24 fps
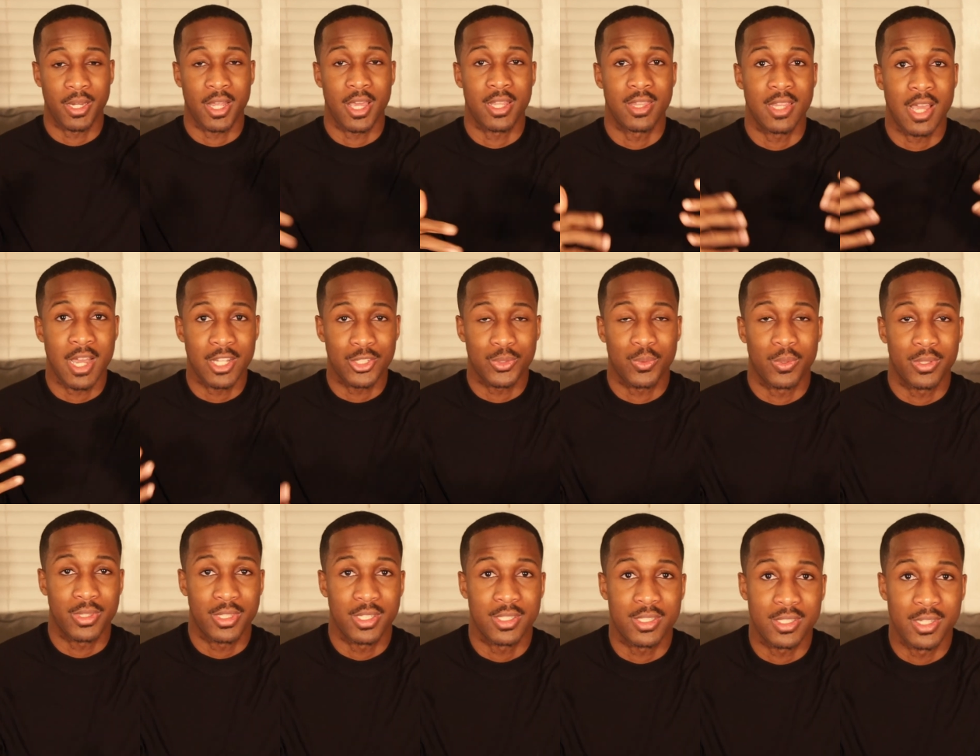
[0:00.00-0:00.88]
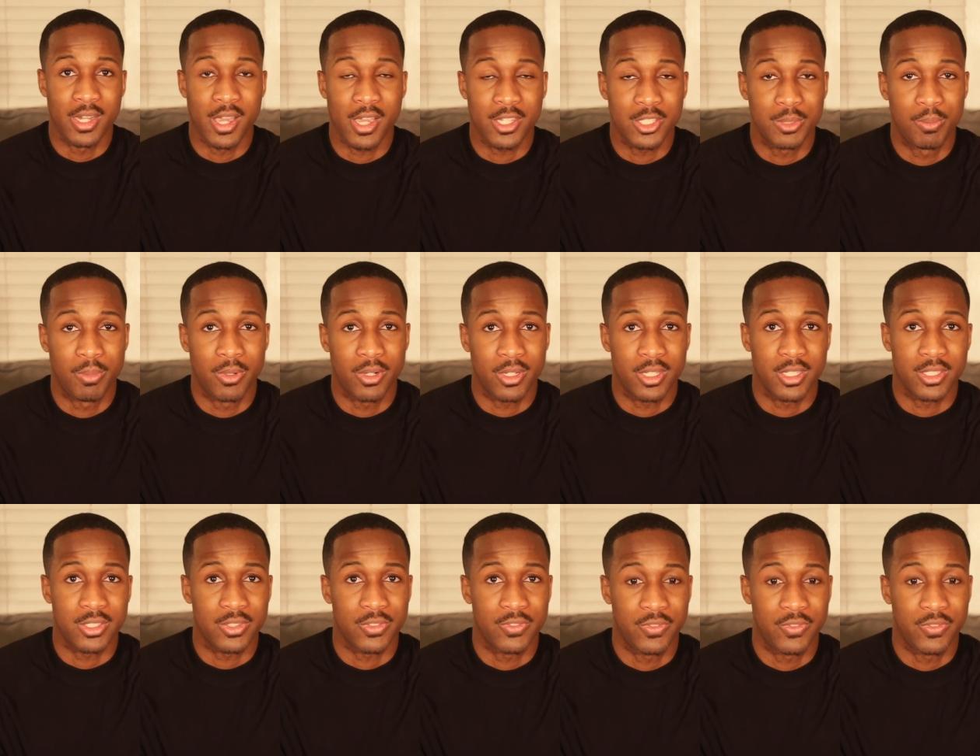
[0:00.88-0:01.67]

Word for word: and that's what this next book is